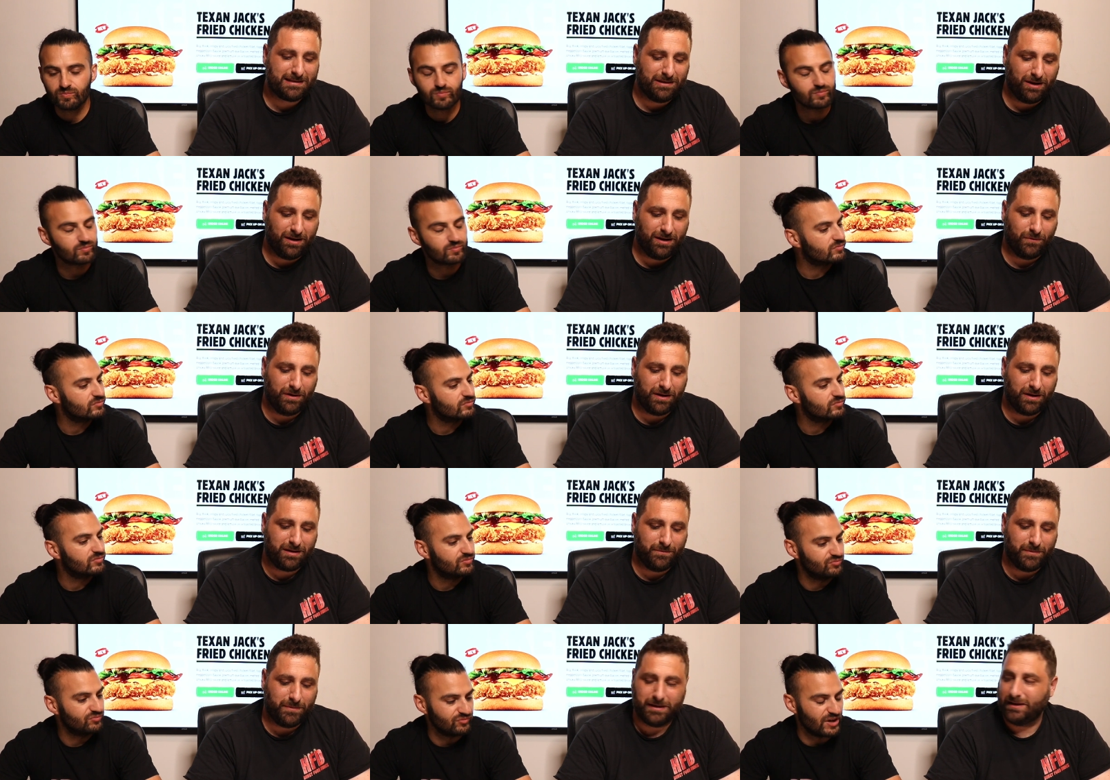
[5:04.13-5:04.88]
Speaker 1: not worth
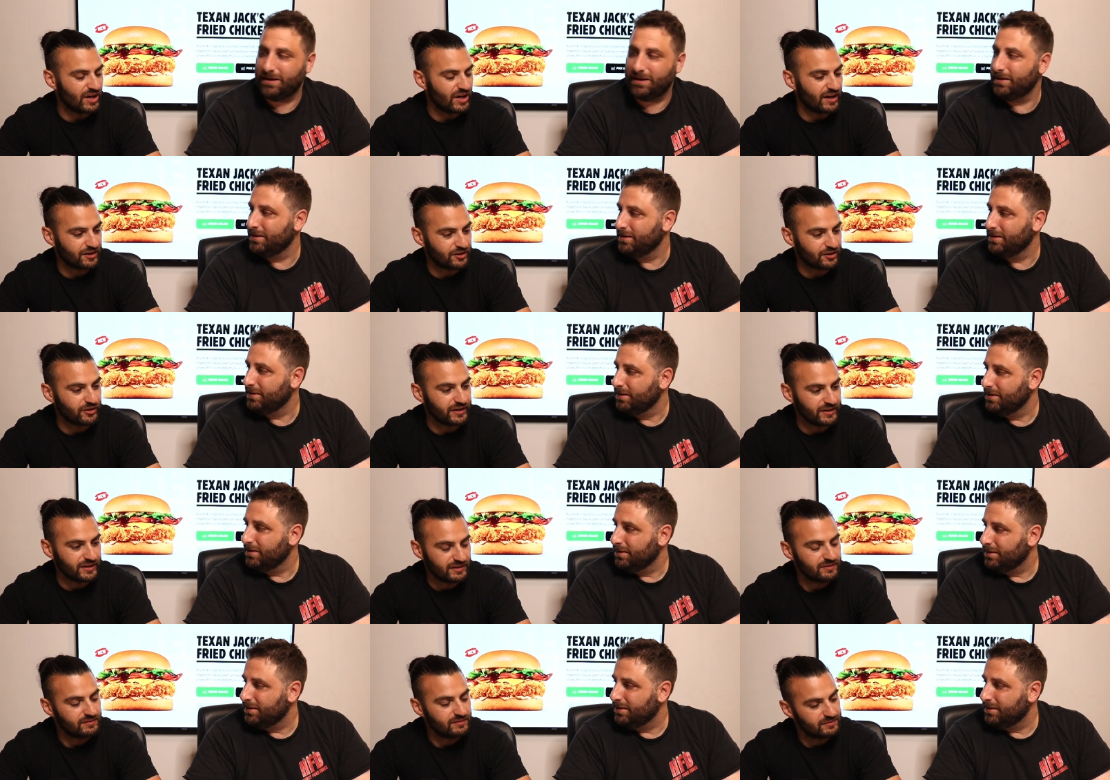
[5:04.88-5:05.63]
the money.
Speaker 2: No,
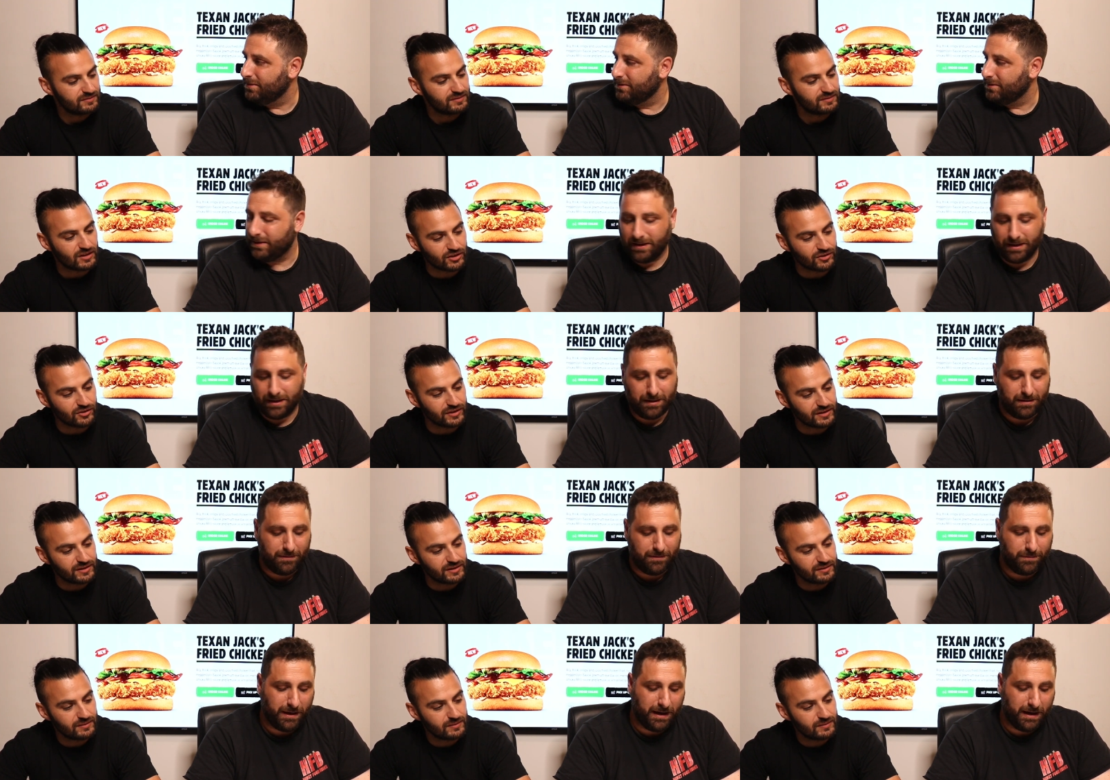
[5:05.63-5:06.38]
agreed.
Speaker 1: Agreed.
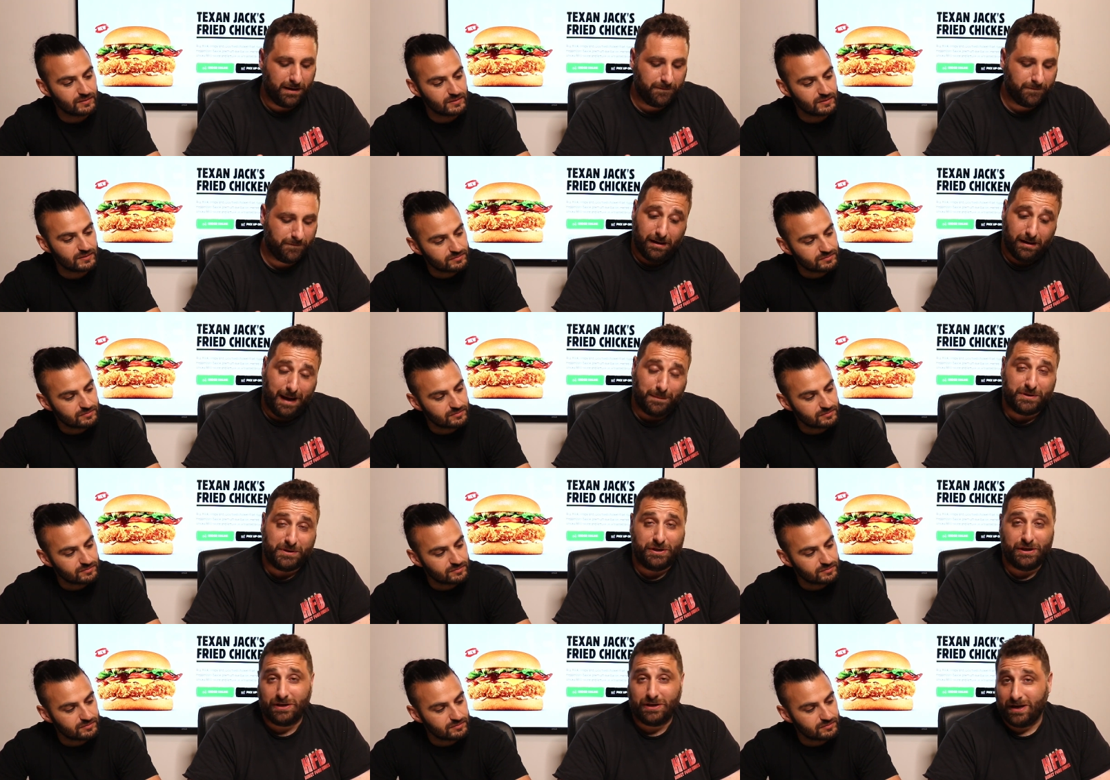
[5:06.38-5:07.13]
Yeah, but up
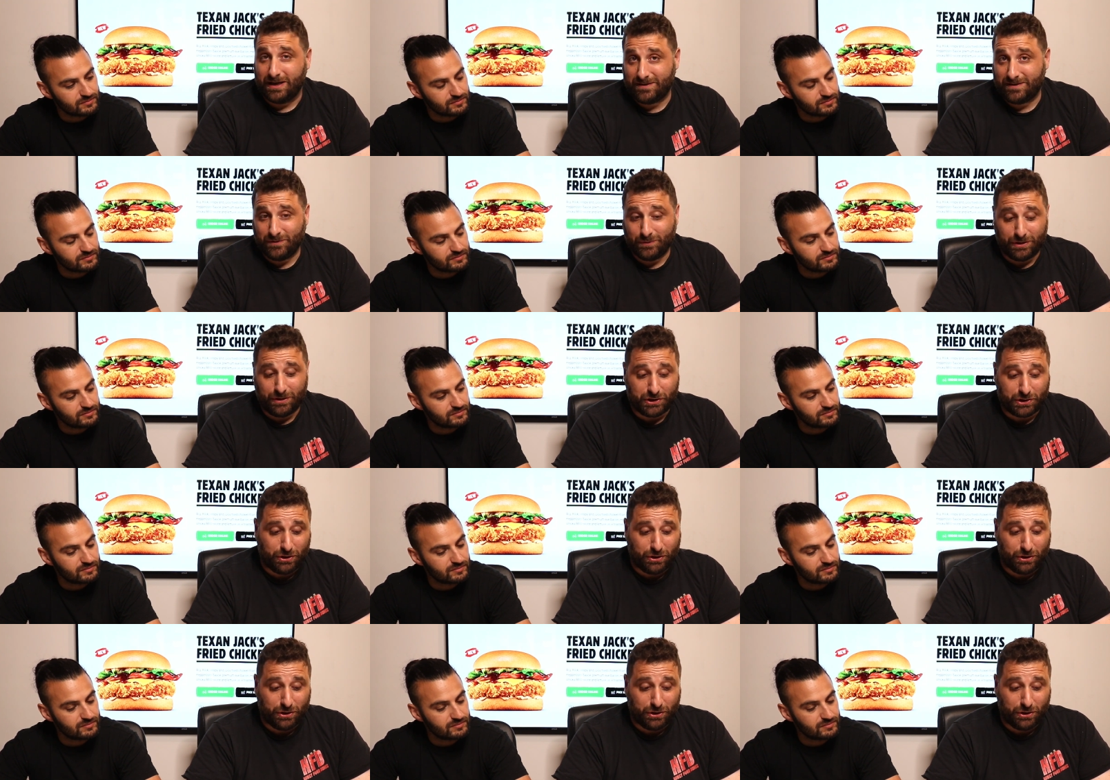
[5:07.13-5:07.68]
to you guys if you want to